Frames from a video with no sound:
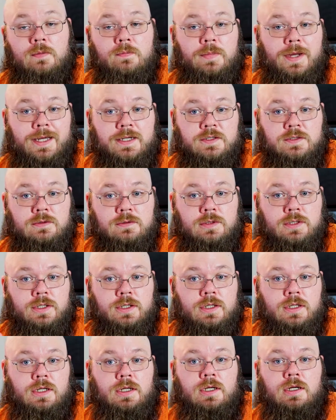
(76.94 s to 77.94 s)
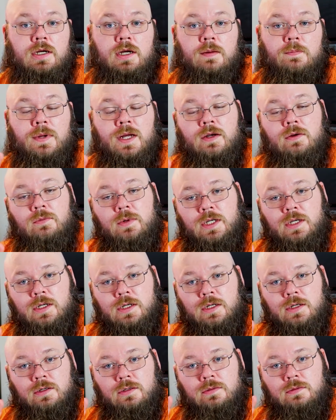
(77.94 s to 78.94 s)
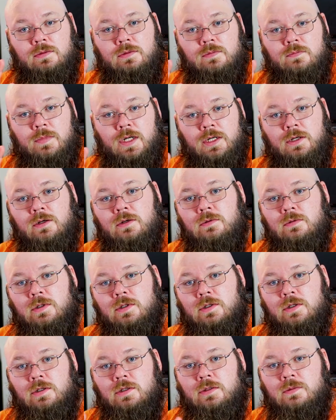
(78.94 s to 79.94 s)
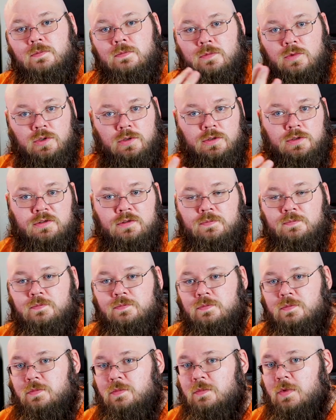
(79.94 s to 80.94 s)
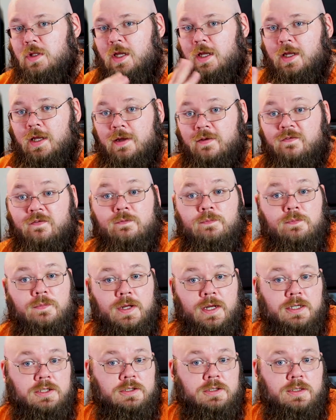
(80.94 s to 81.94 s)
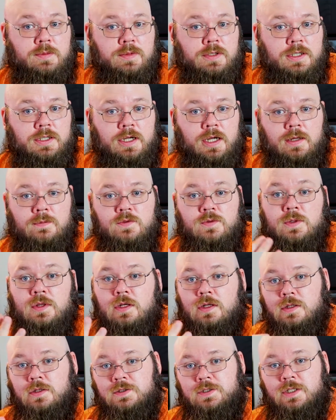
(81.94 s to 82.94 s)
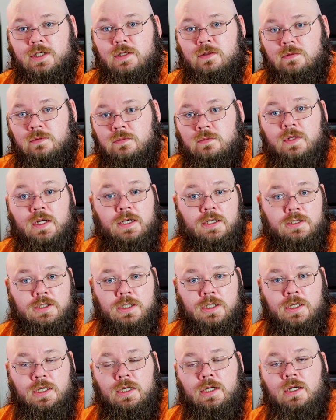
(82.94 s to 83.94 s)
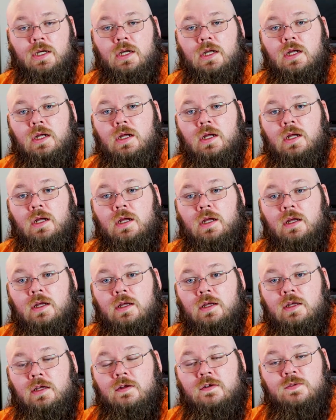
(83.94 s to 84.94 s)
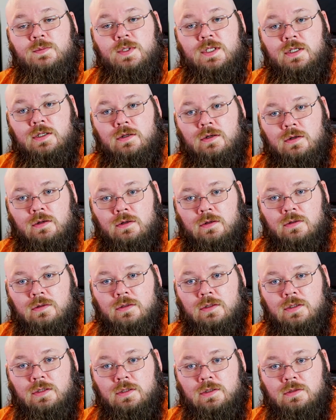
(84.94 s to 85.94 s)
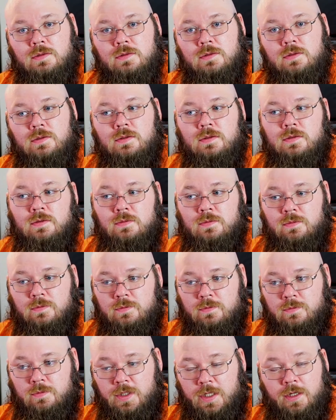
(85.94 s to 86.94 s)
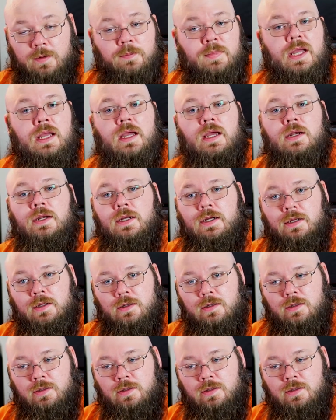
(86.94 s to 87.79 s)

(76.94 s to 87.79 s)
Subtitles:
Backstory. About a week ago, my coworker, who I have actually played games with on this channel, AJ, gives me a call in a panic.